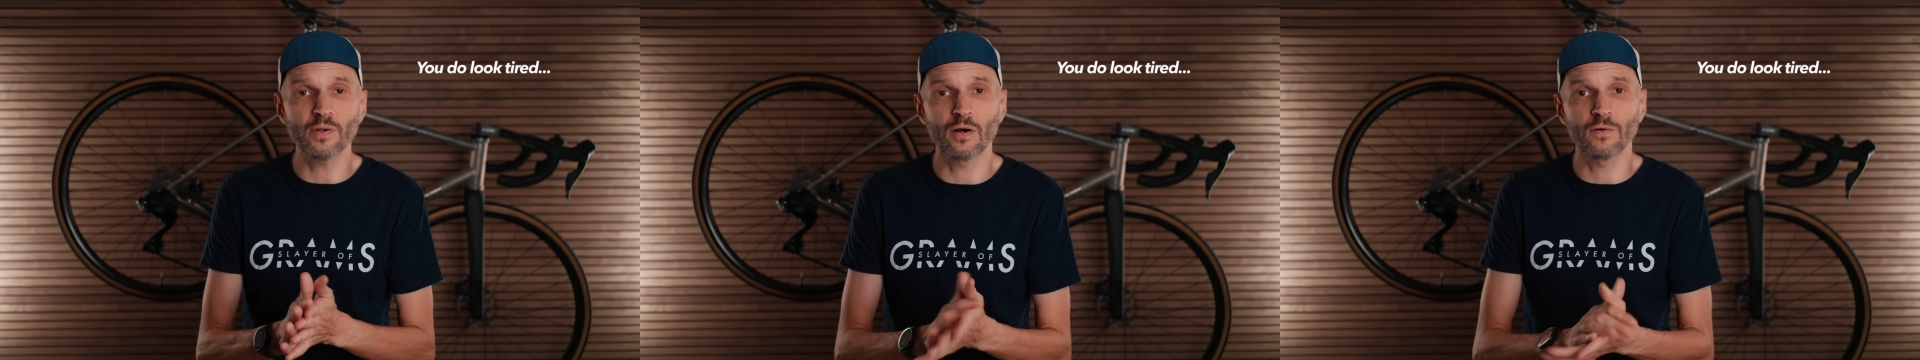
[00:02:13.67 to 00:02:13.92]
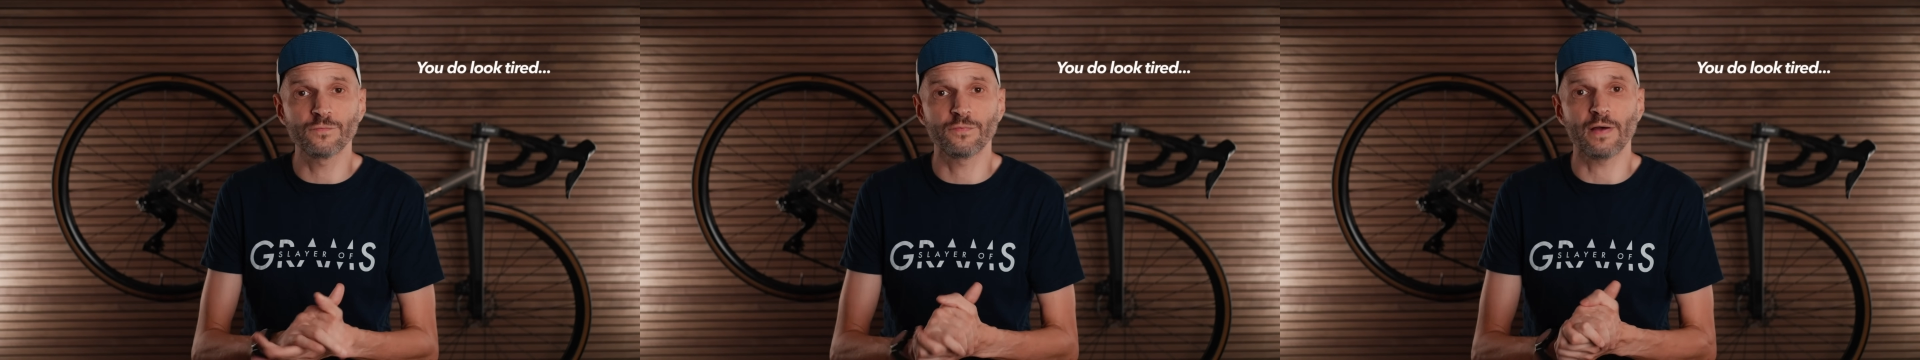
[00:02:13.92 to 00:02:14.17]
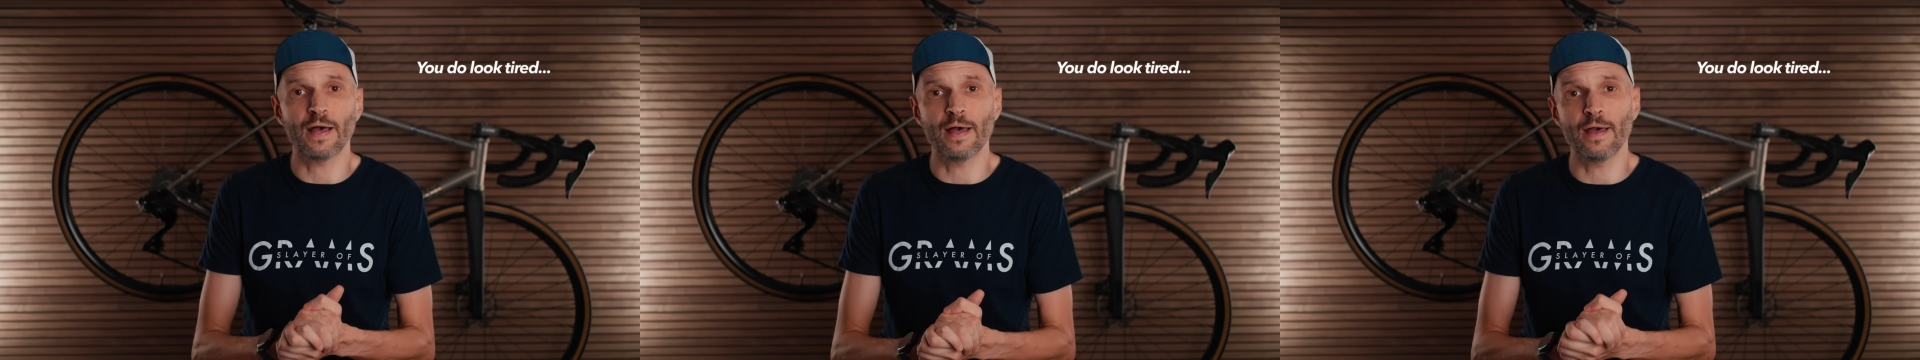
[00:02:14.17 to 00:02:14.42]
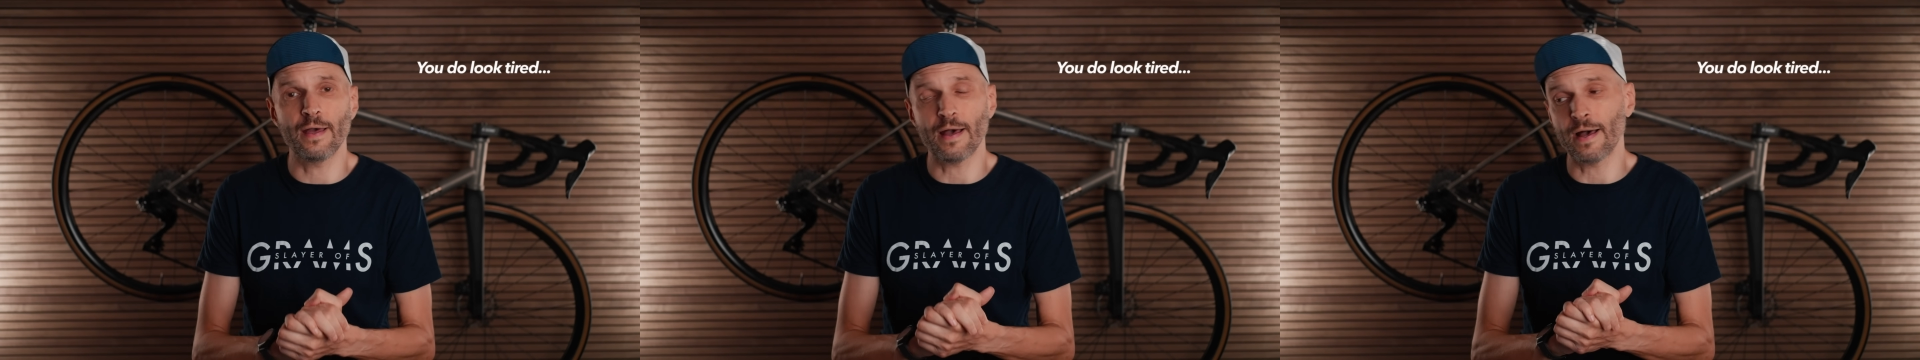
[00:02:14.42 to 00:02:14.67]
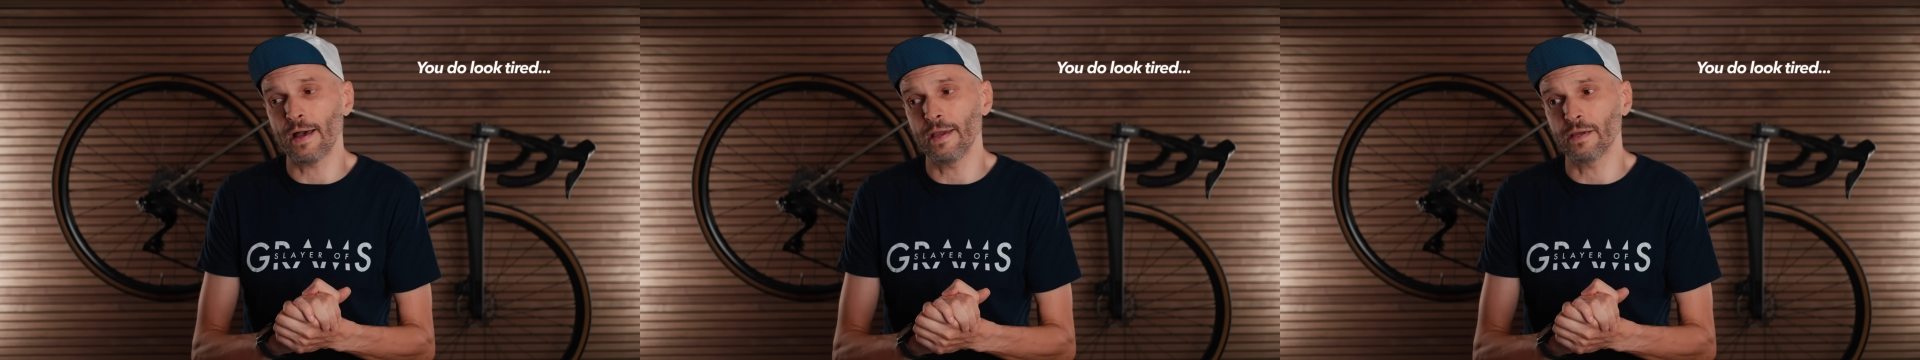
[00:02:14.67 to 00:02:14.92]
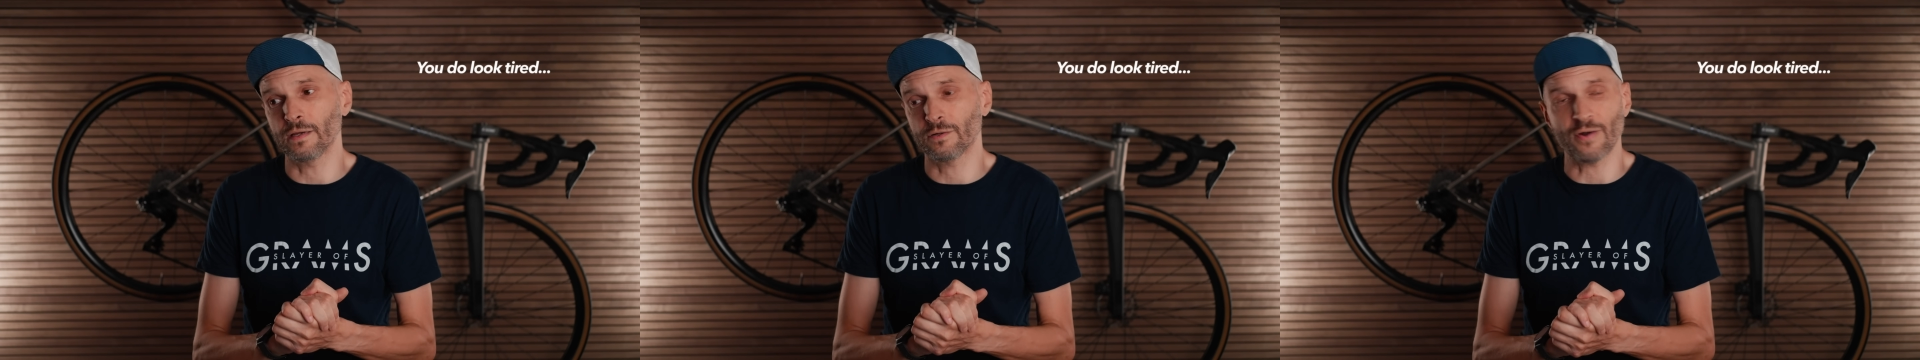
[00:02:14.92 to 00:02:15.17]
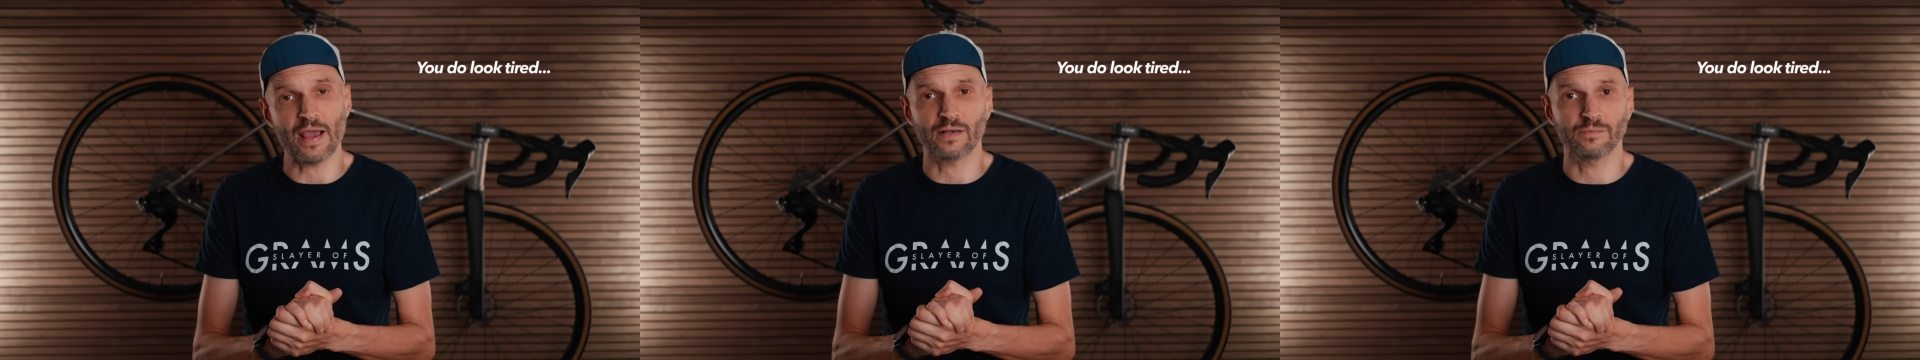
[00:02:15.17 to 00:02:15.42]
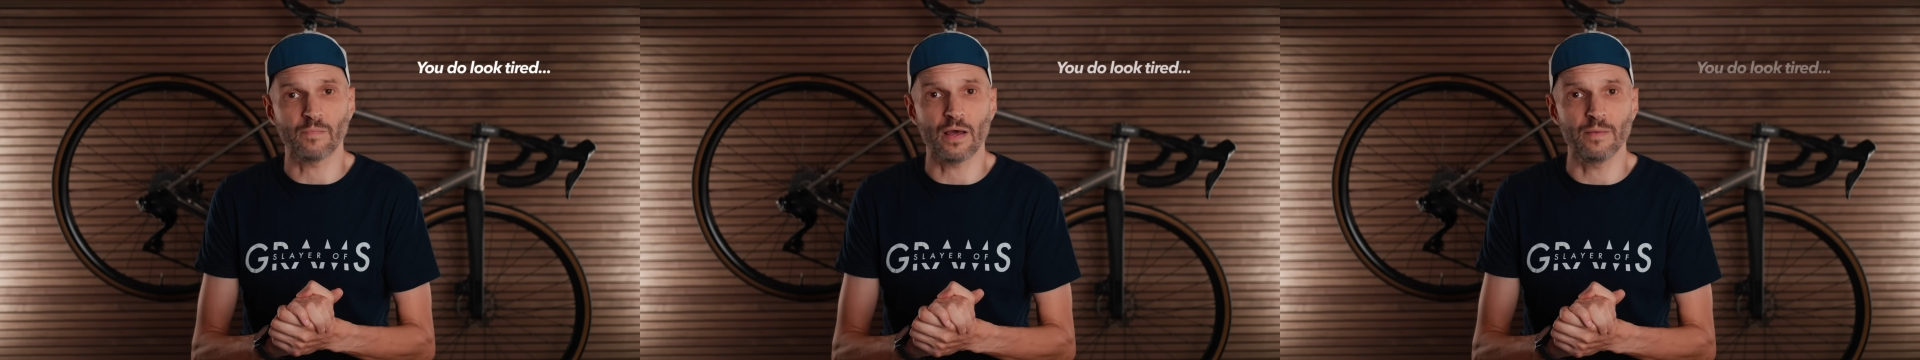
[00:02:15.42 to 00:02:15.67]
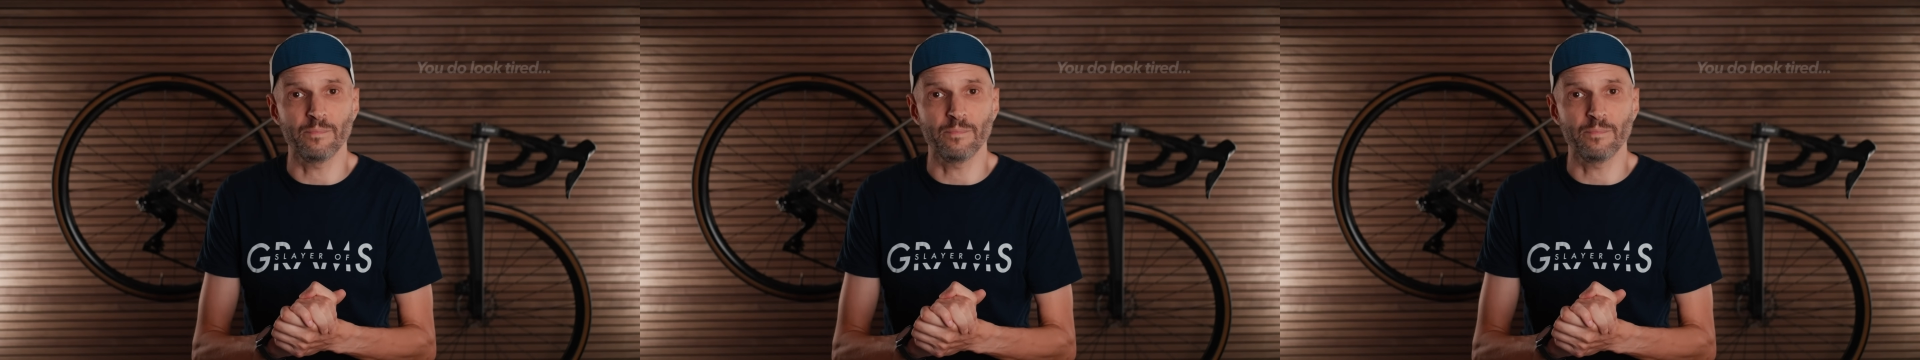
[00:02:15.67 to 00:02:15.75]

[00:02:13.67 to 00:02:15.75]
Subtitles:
it off, I cracked my